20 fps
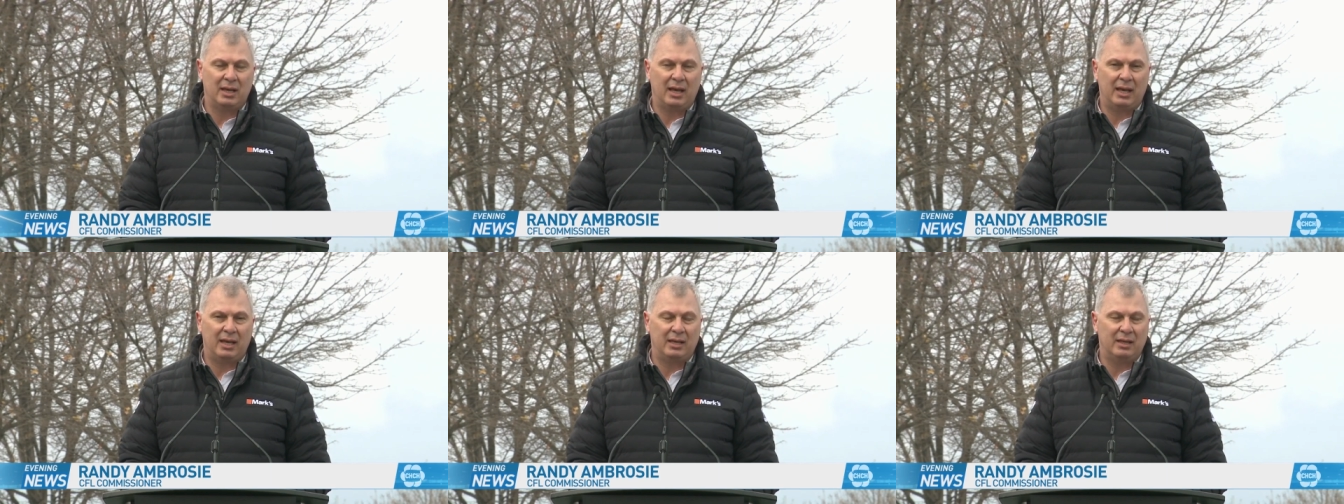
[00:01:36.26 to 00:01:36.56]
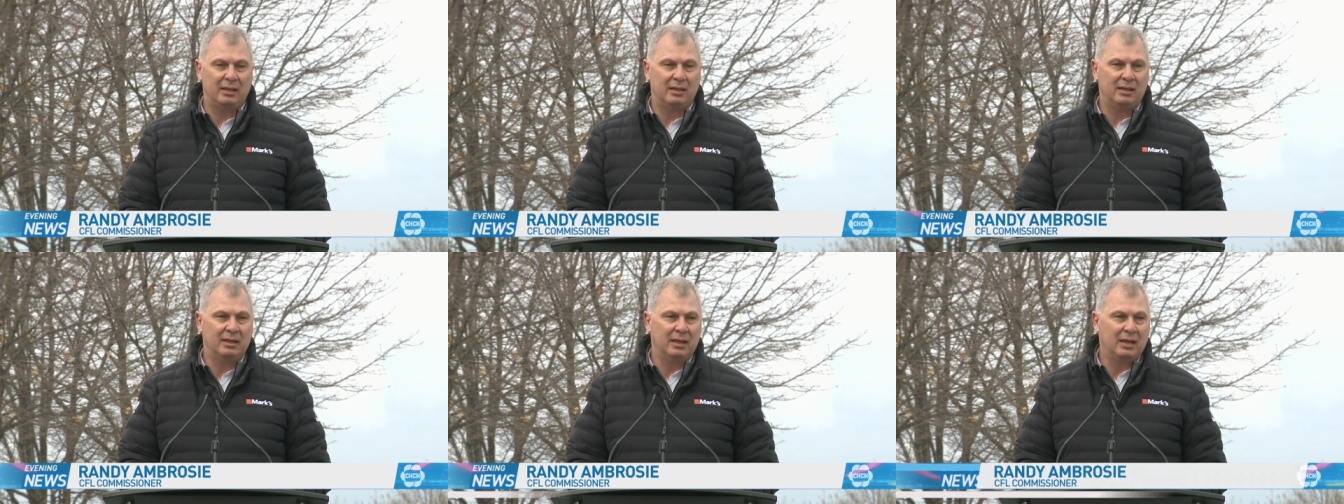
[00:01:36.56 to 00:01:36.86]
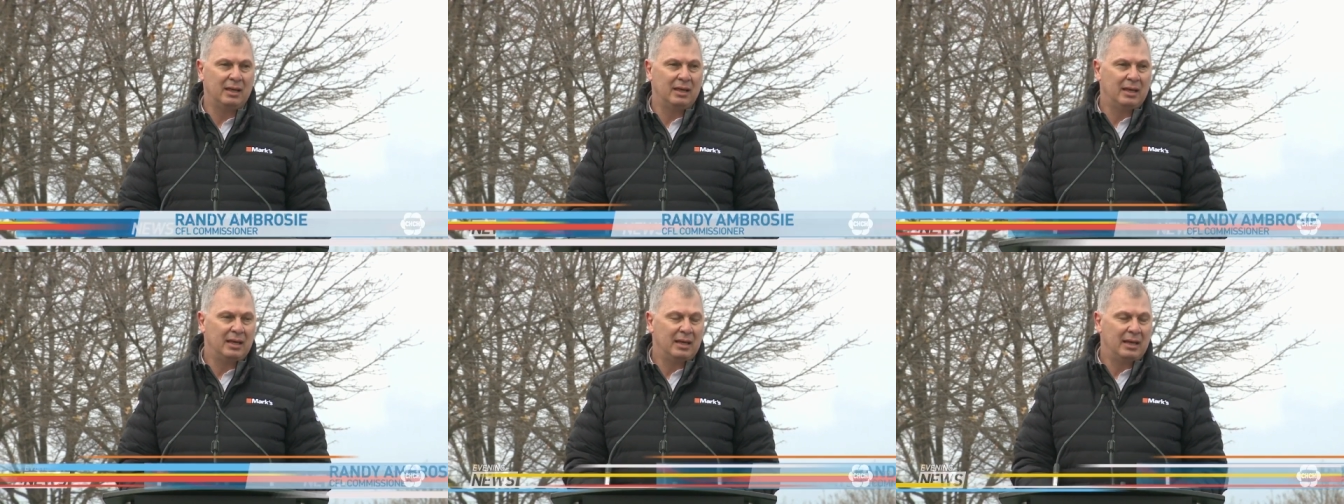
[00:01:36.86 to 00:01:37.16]
and
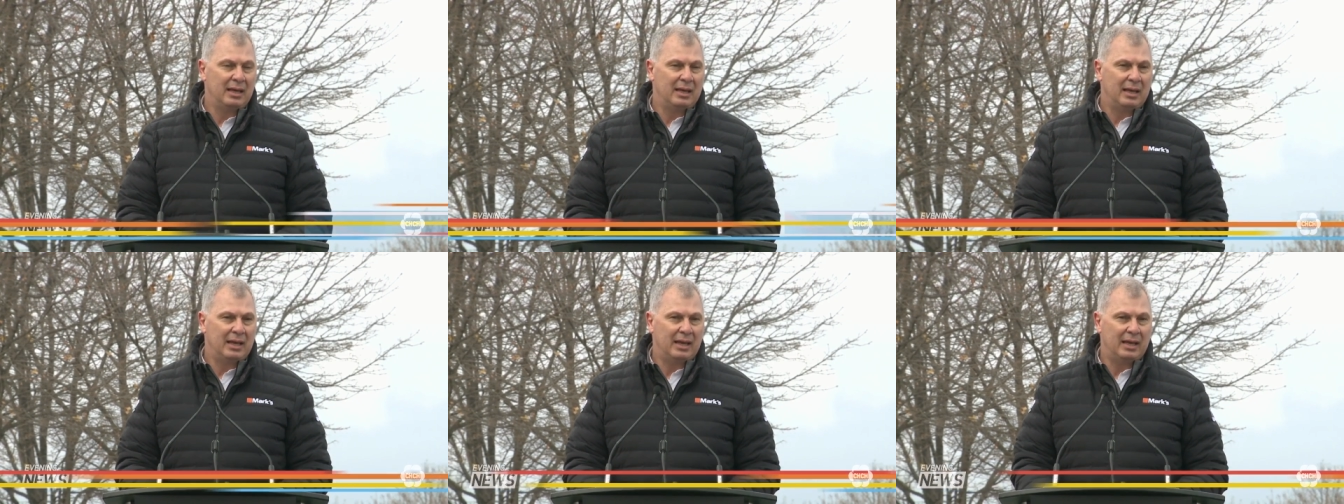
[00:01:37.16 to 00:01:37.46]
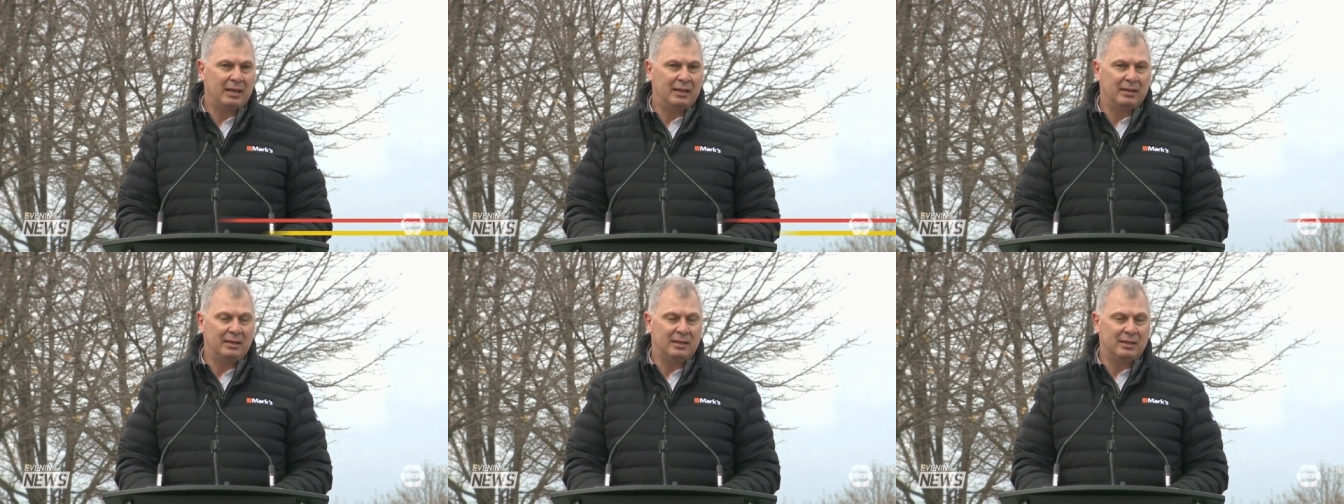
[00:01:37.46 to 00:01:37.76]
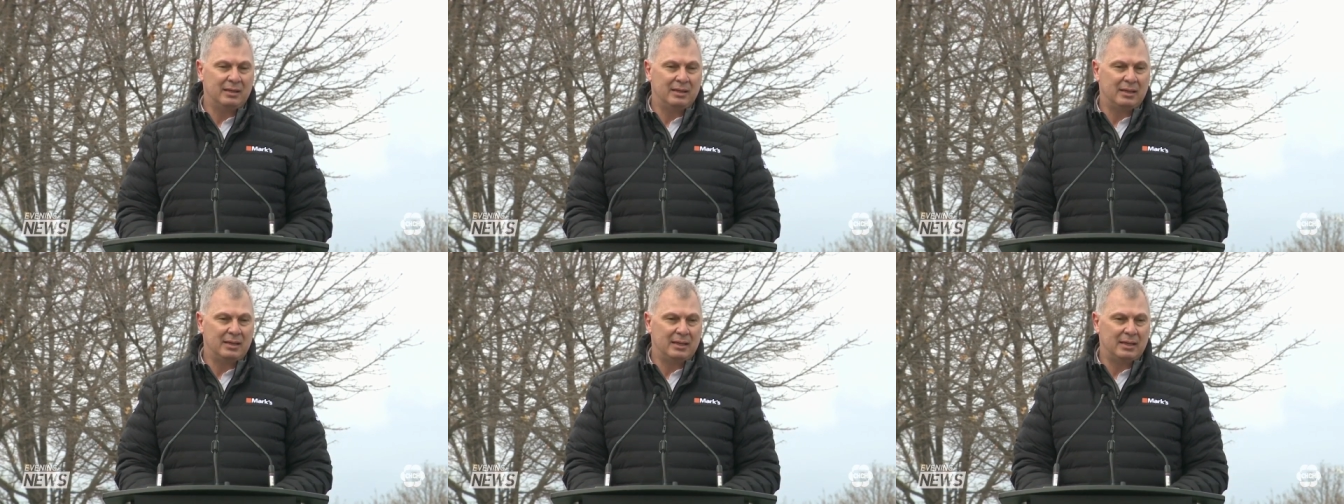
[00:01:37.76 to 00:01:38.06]
and
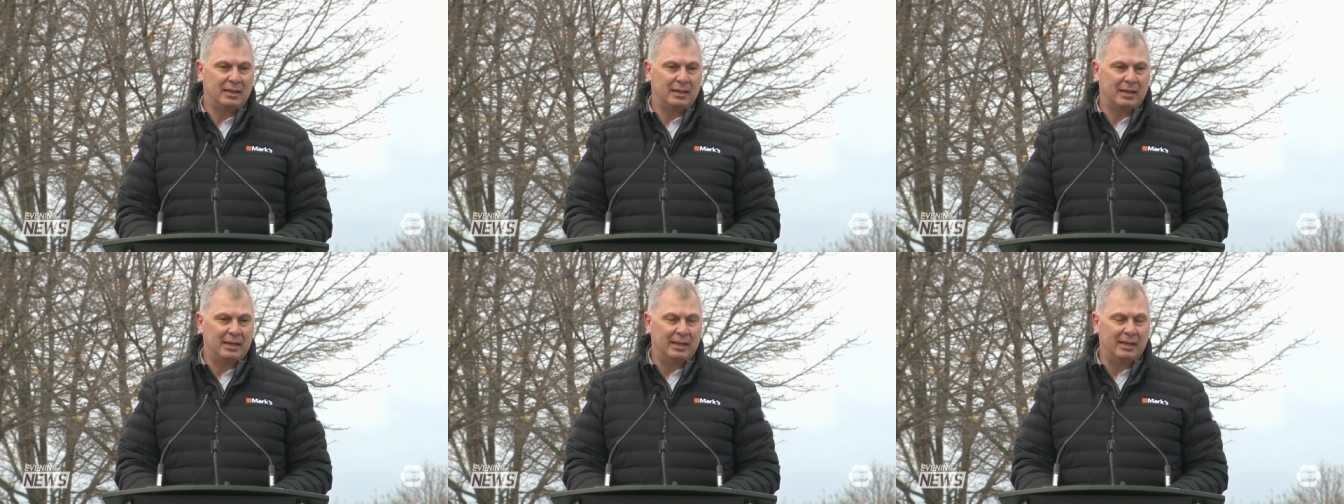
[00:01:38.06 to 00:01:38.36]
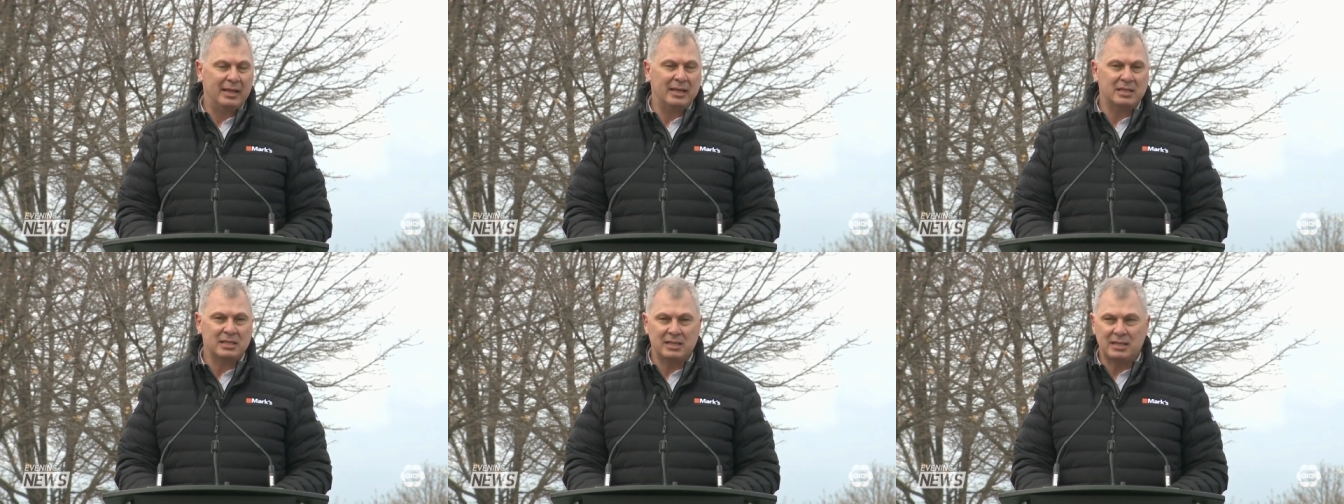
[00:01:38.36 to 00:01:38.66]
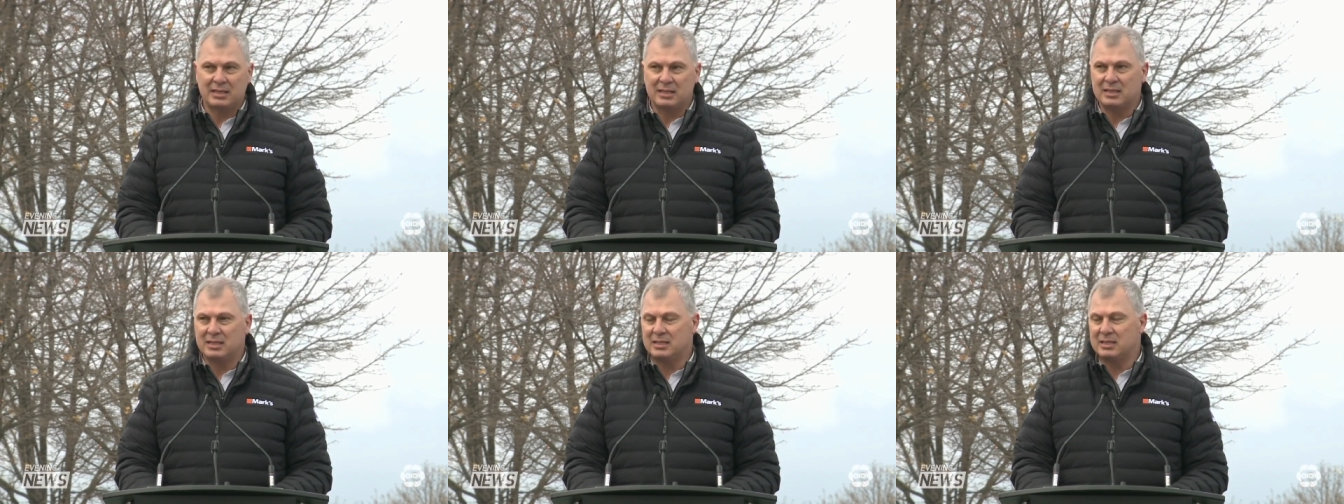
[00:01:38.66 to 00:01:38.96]
in this
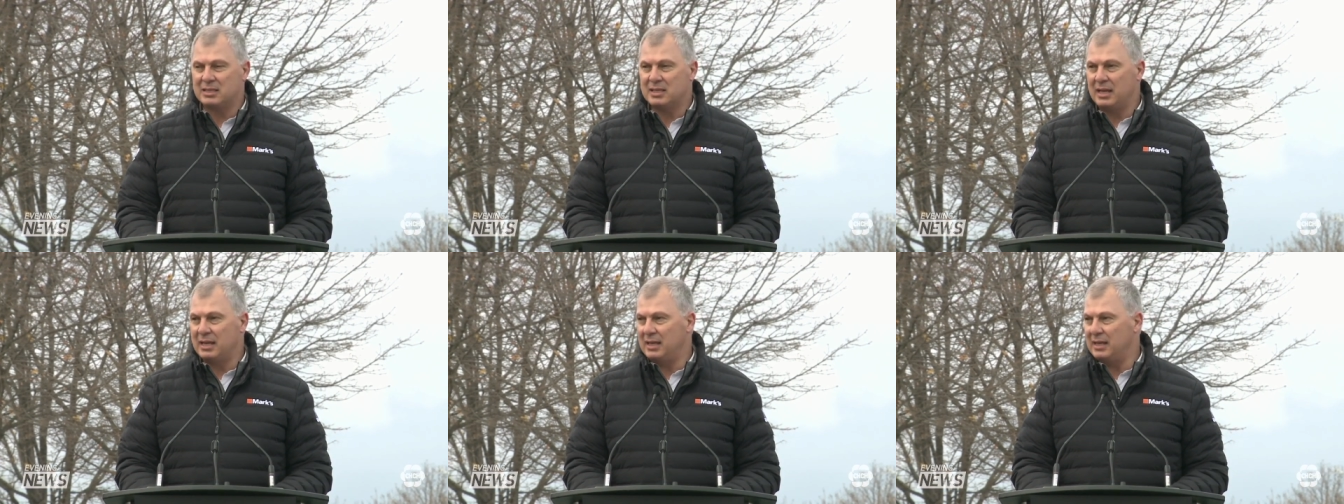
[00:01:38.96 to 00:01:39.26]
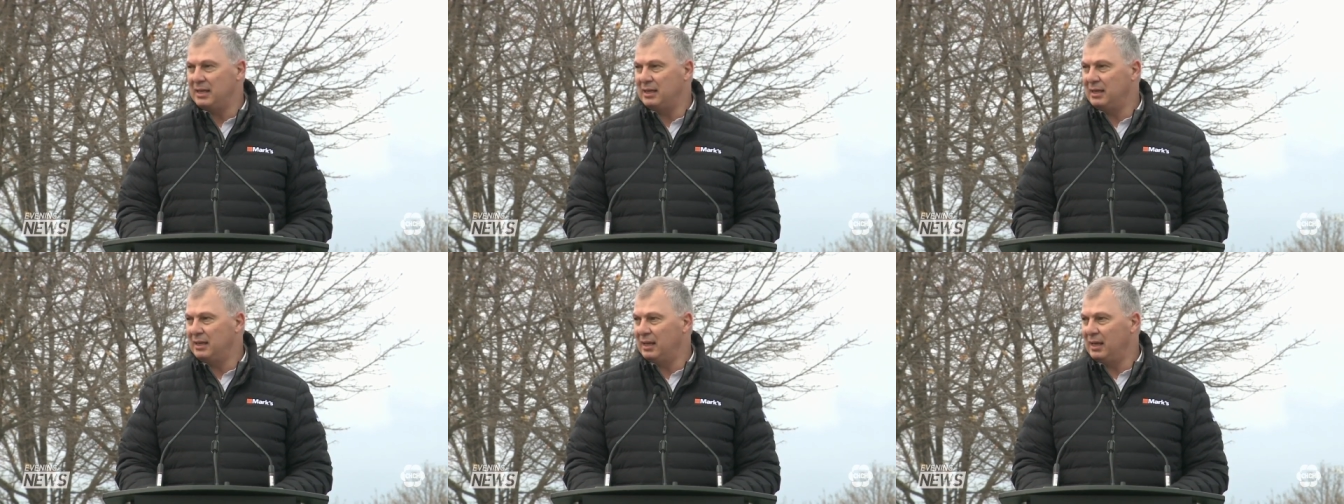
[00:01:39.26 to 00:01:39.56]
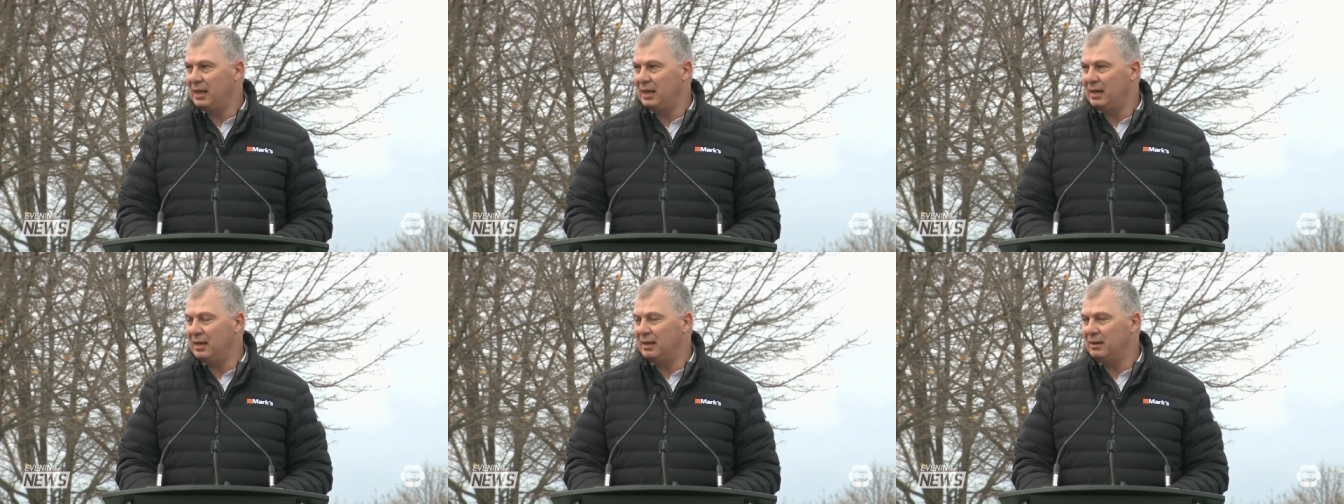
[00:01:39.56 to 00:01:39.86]
city,
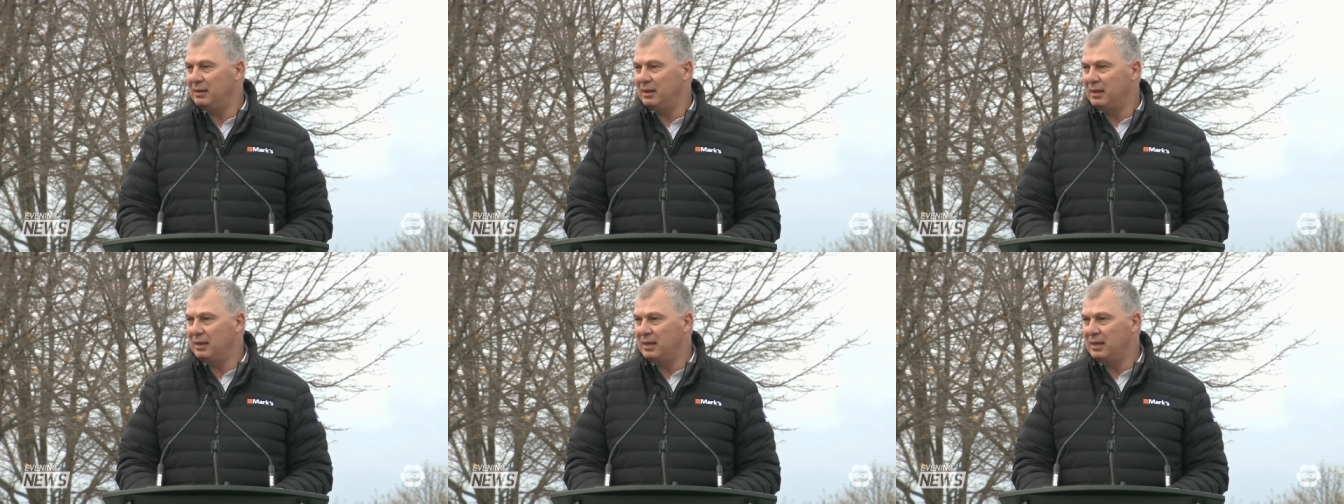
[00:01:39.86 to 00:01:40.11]
uh,